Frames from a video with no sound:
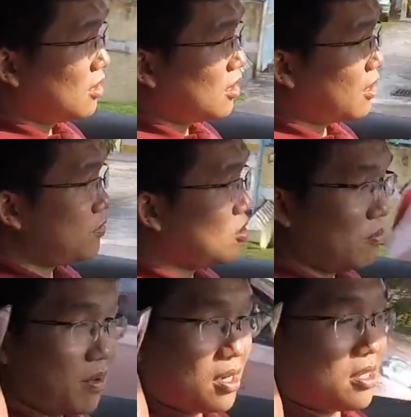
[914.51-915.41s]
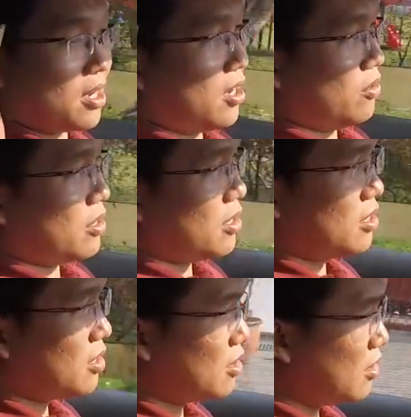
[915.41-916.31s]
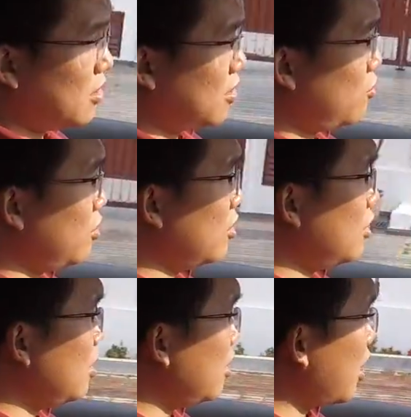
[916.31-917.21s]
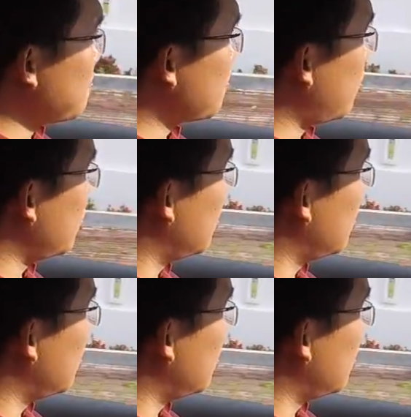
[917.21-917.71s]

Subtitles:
I'm still amazed at how the 330e M Sport,